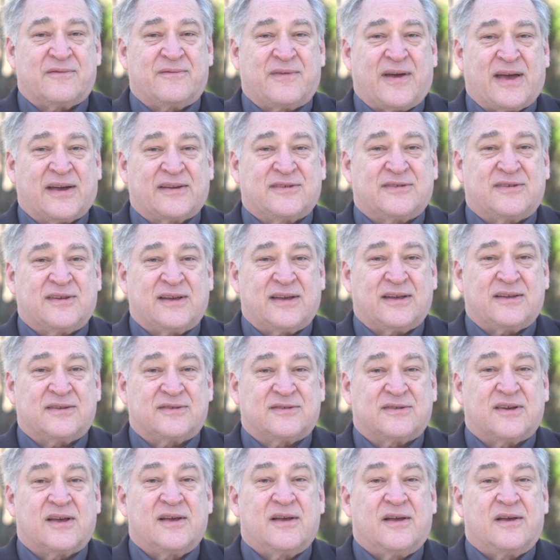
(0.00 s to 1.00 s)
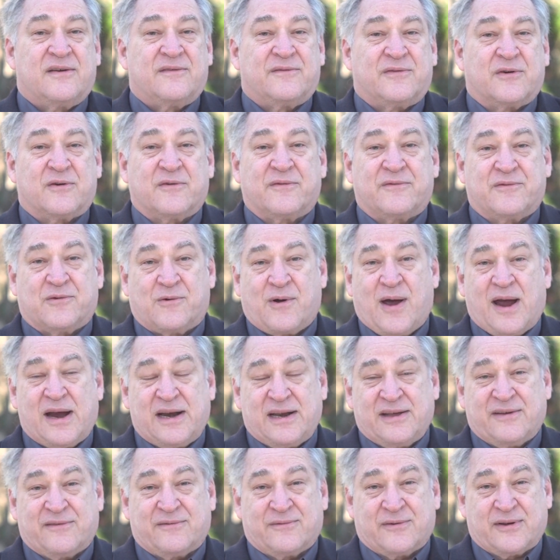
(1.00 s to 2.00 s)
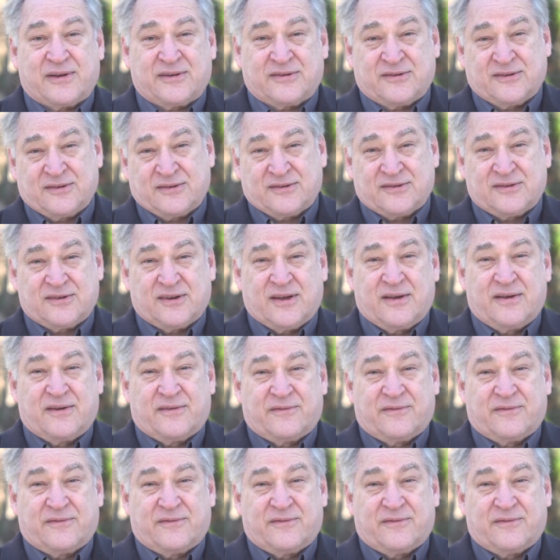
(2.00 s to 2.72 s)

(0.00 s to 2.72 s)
vaccines for a variety of reasons.